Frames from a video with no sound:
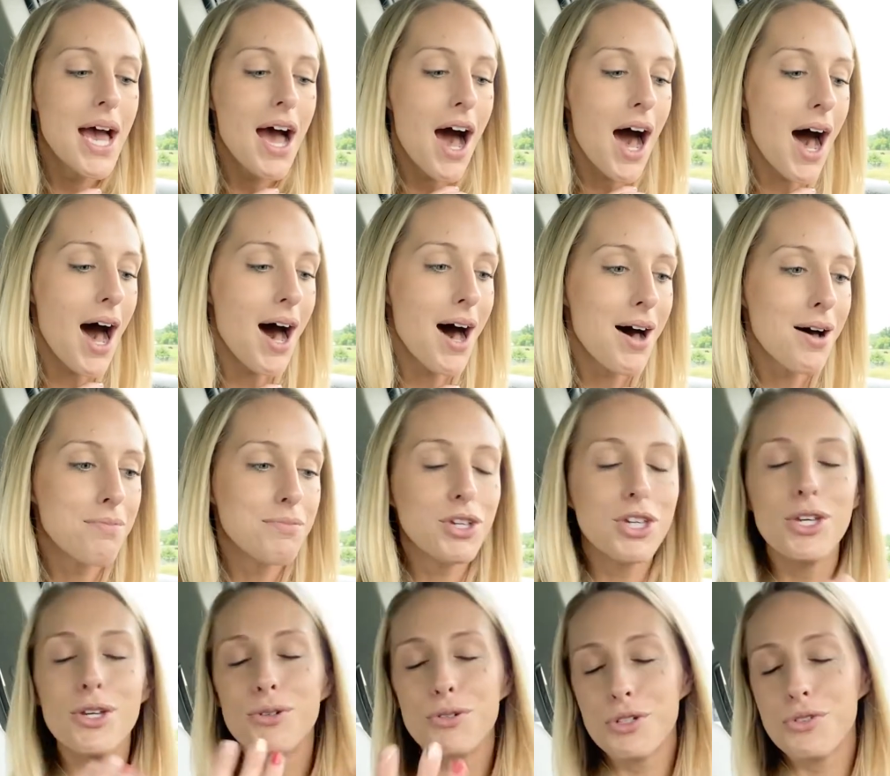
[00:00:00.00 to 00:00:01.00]
Um,
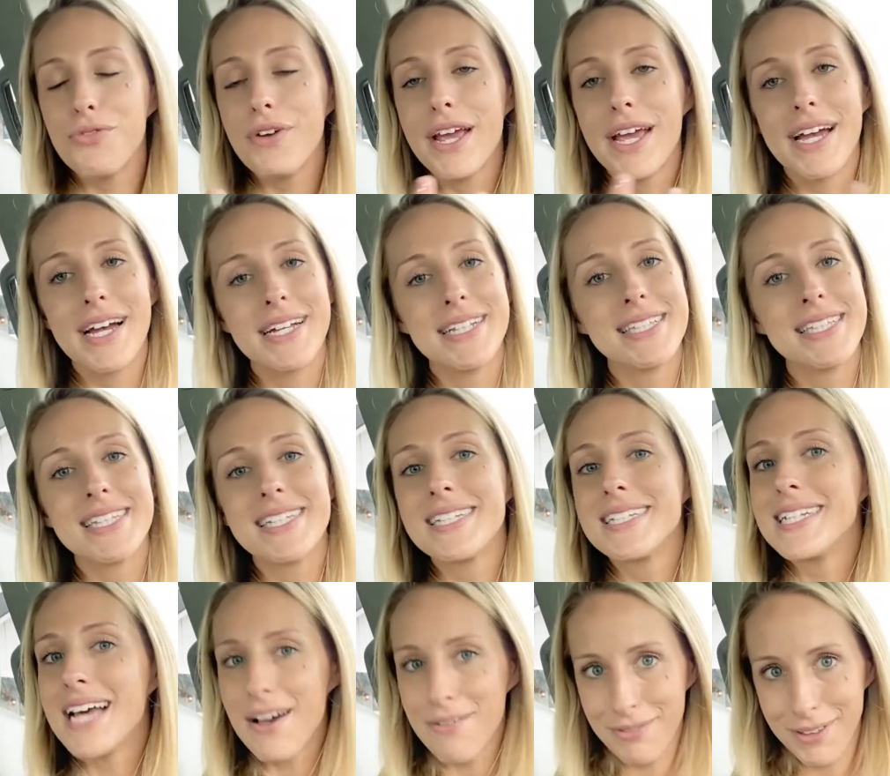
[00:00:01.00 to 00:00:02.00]
huge fans,
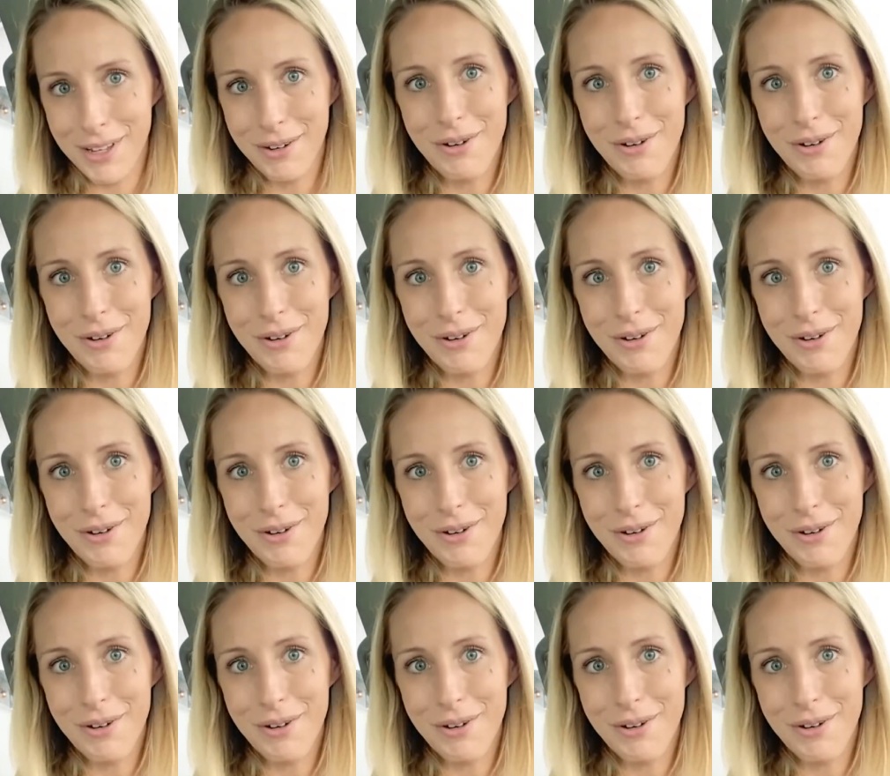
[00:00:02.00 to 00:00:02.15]
definitely